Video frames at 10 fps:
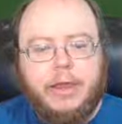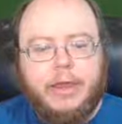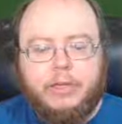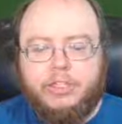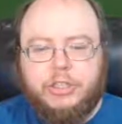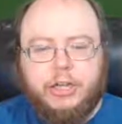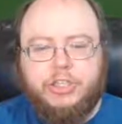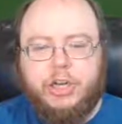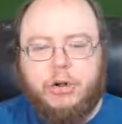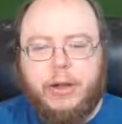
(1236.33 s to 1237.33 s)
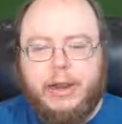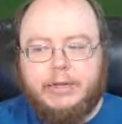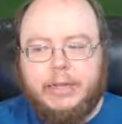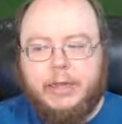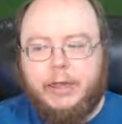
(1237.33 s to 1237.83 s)
It's just going to
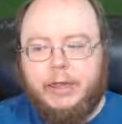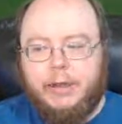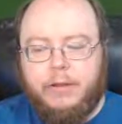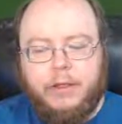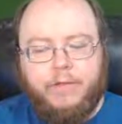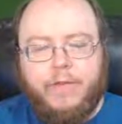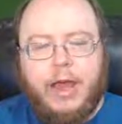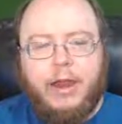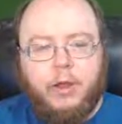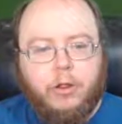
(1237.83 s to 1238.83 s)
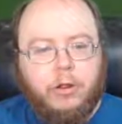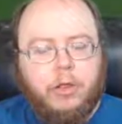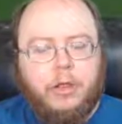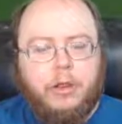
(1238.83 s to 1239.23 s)
generate a file